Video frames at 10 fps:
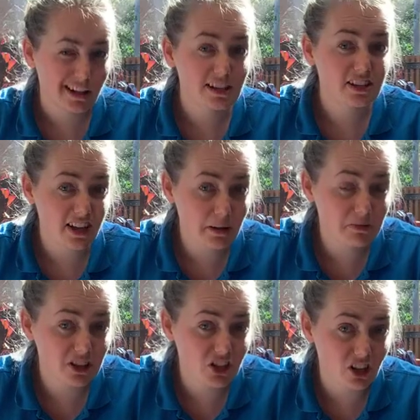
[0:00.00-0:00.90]
Same
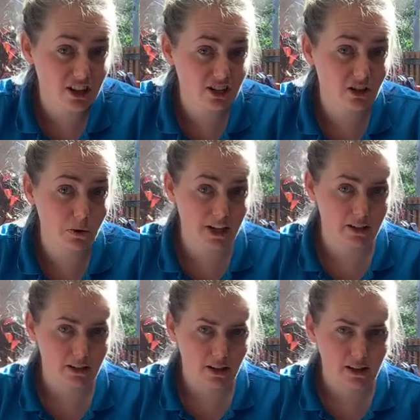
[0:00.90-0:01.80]
with the giant squid.
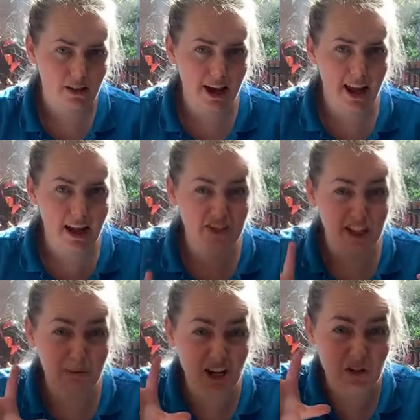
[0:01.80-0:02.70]
They have
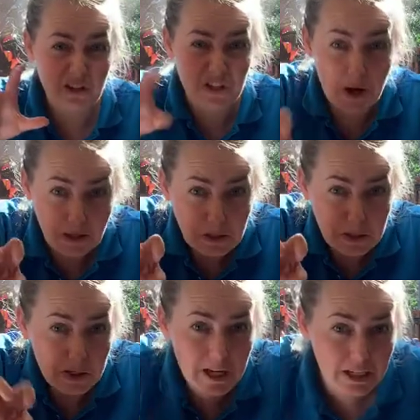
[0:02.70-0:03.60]
special suckers
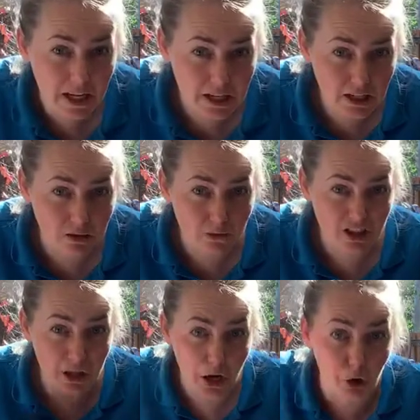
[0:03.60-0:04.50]
on their tentacles
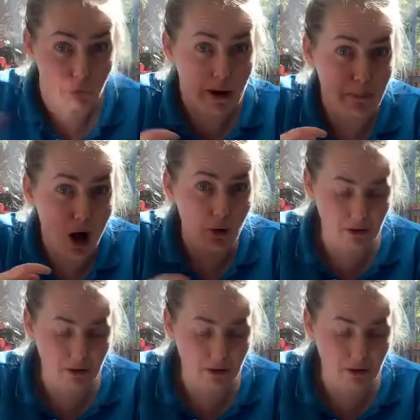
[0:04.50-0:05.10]
that grip hold